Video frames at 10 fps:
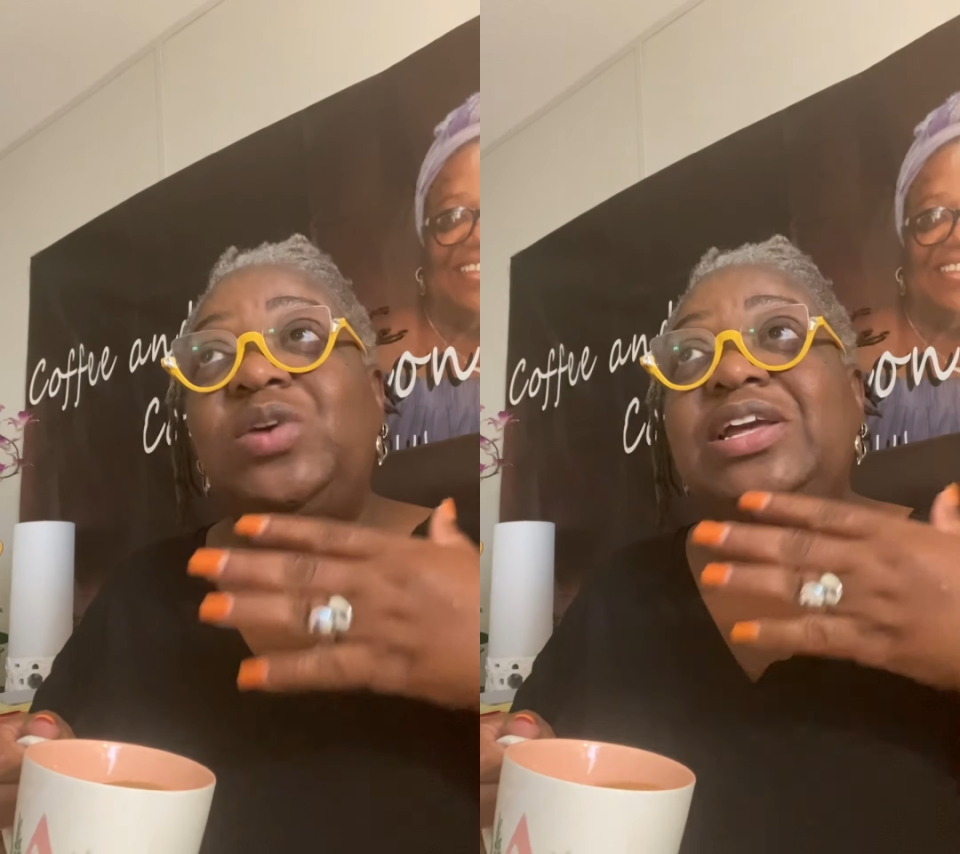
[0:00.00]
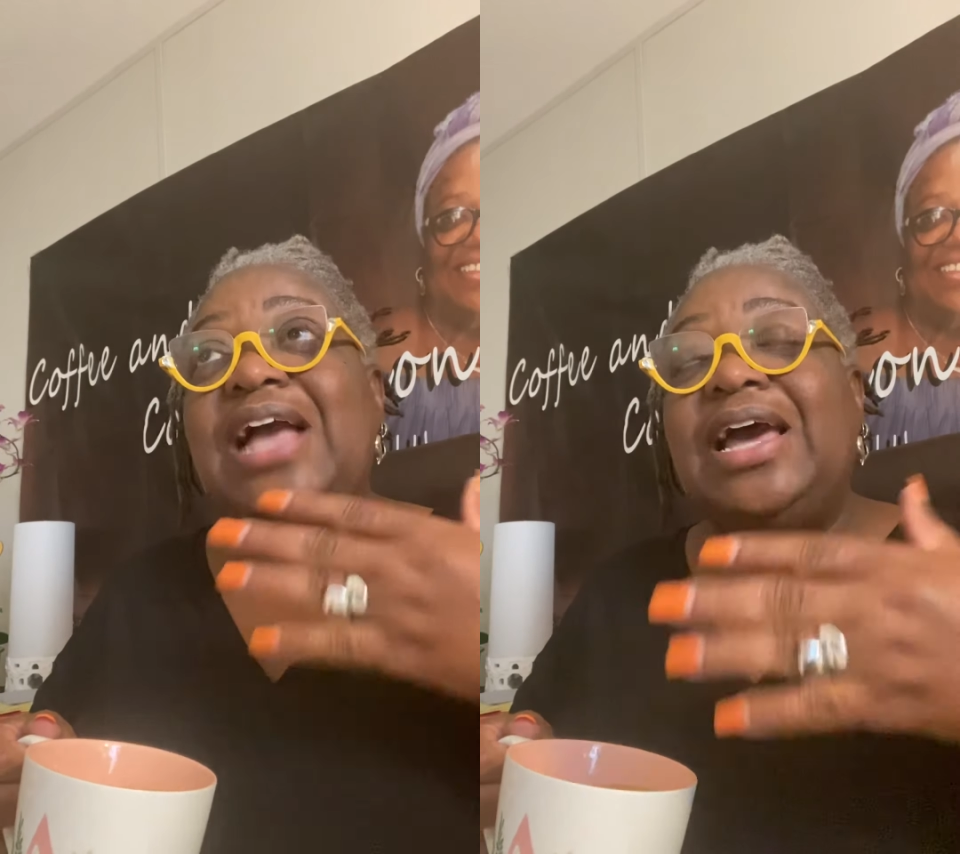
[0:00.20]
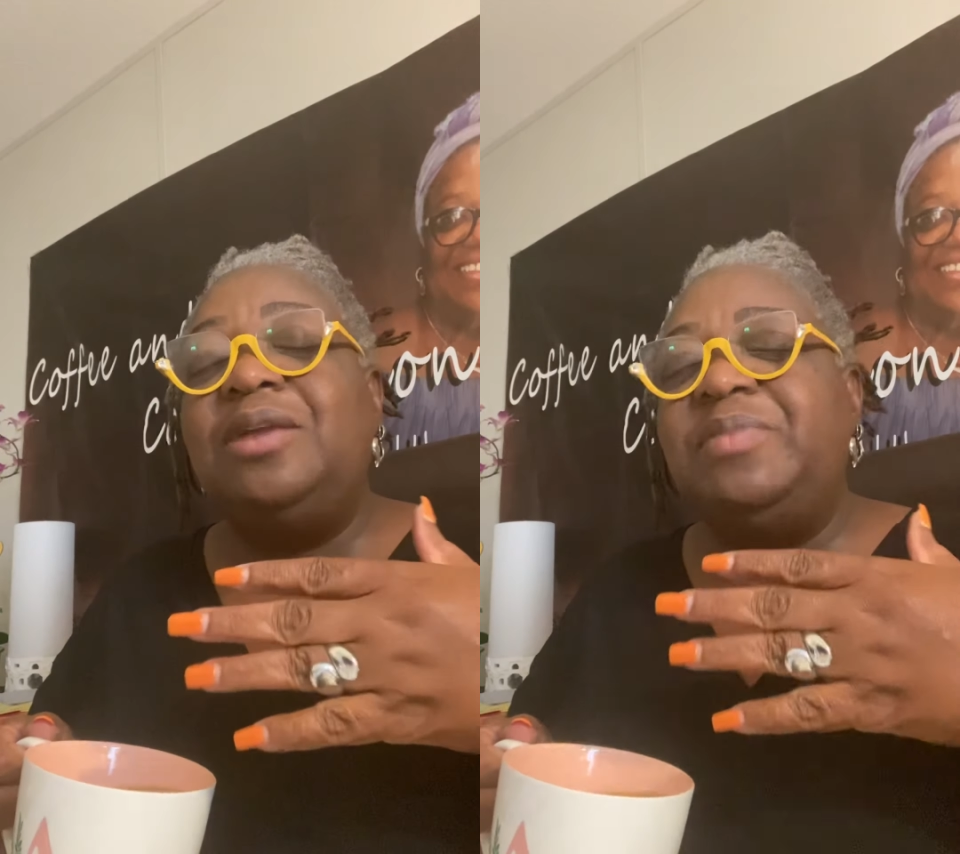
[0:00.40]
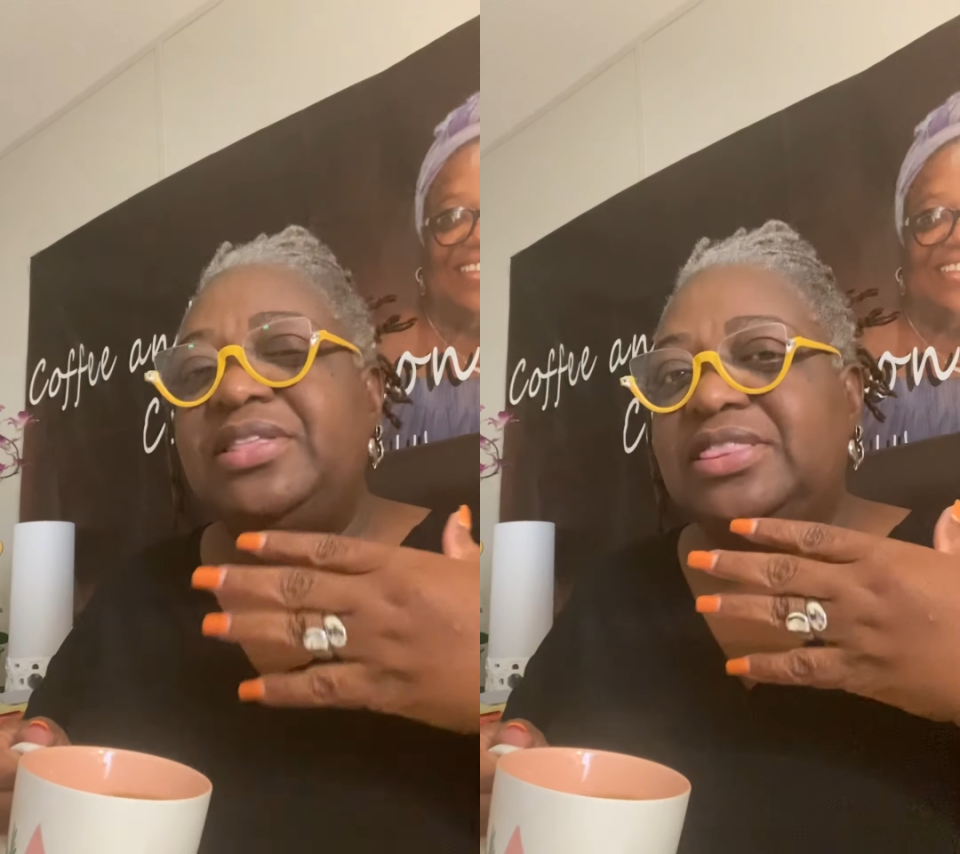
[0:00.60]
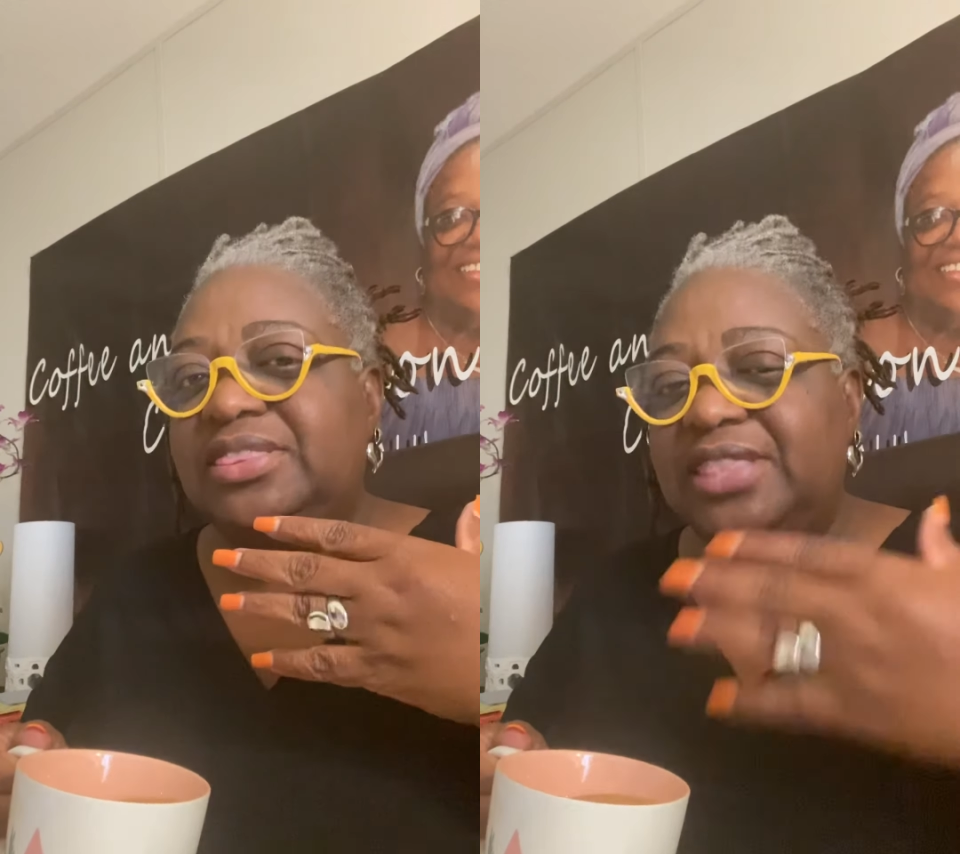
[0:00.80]
we got to
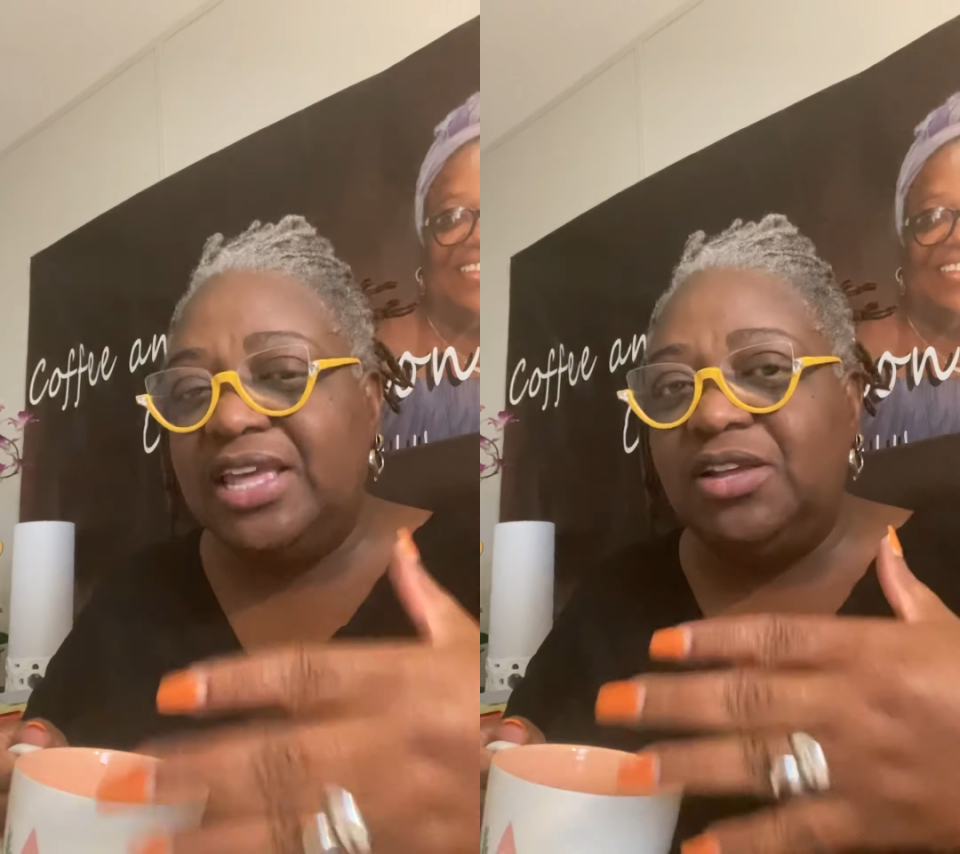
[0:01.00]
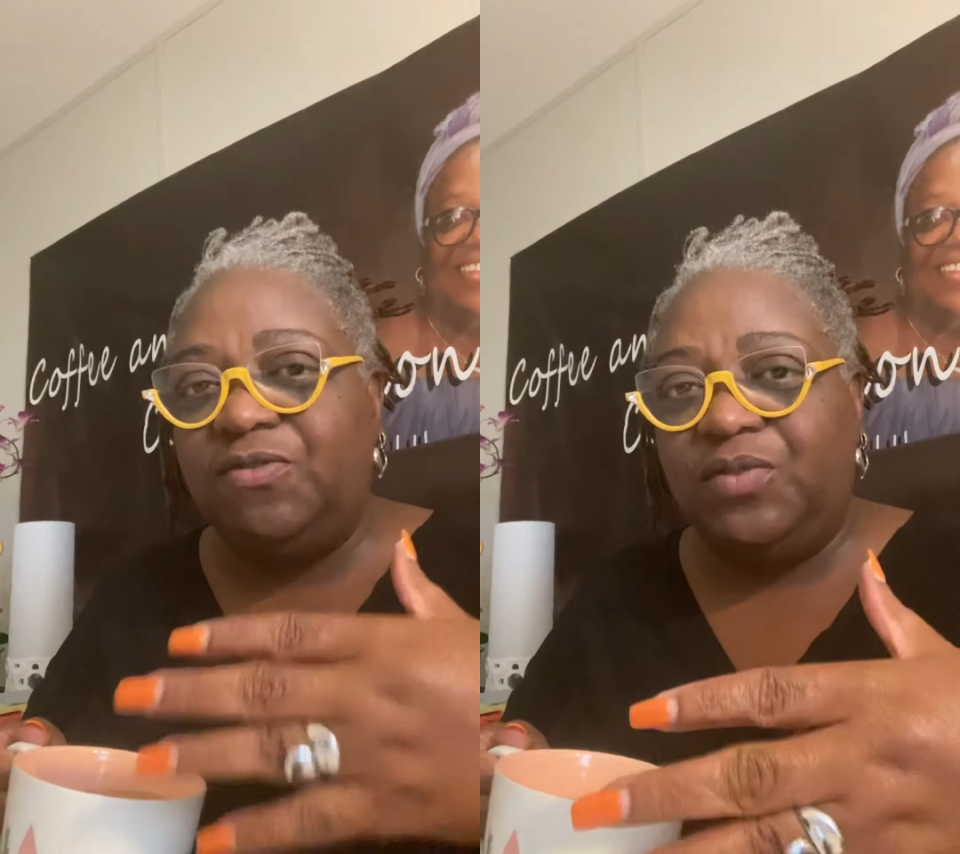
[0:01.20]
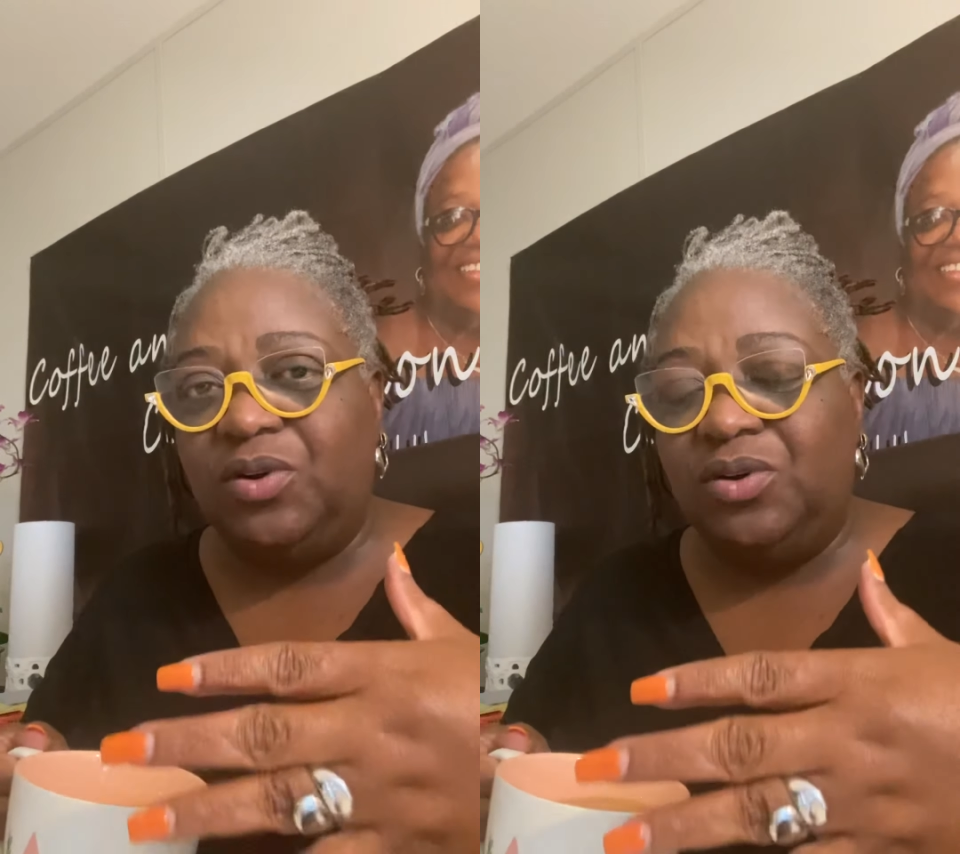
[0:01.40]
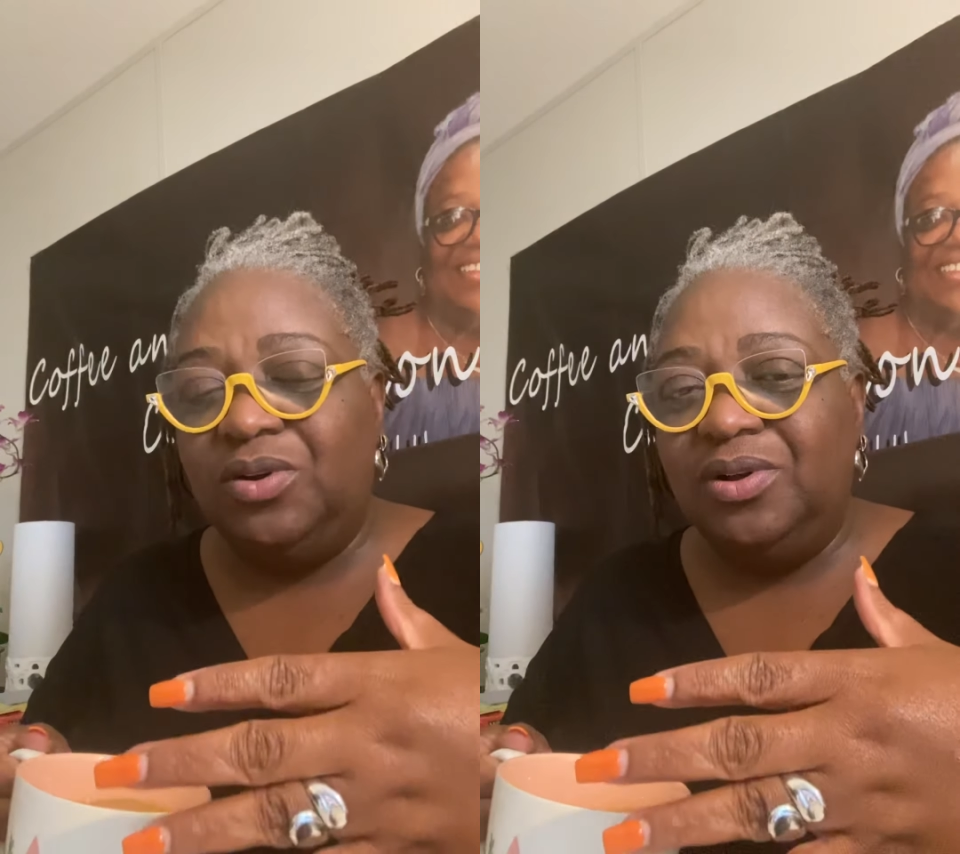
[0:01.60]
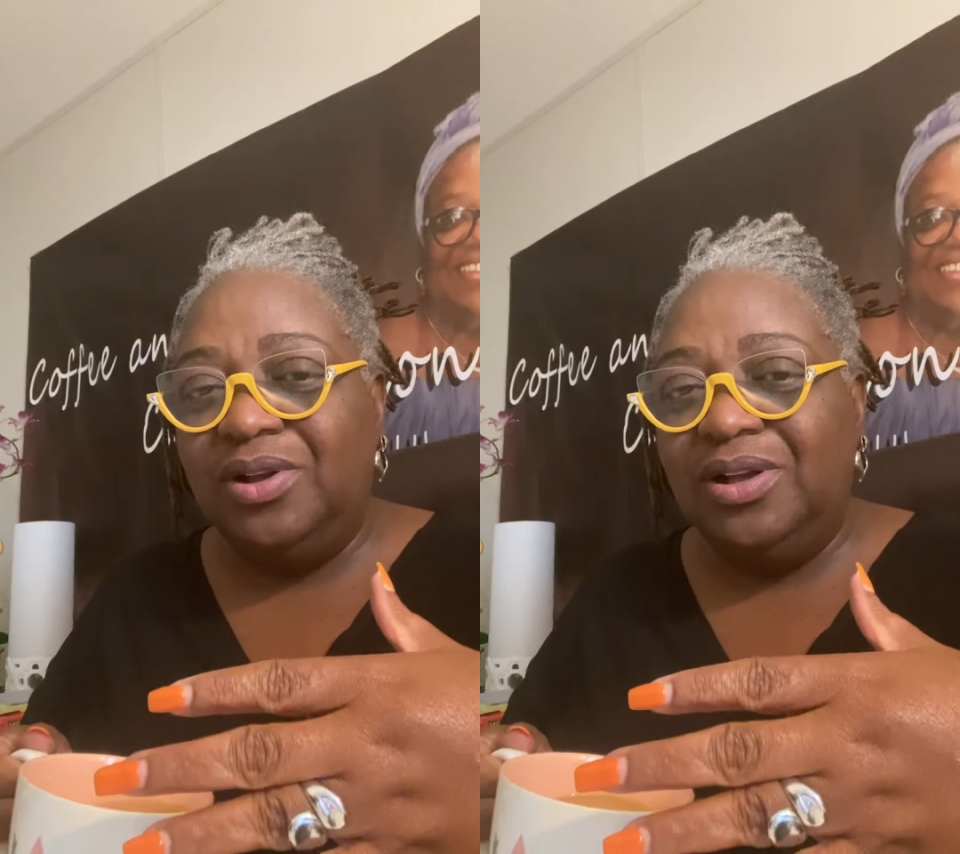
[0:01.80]
be thankful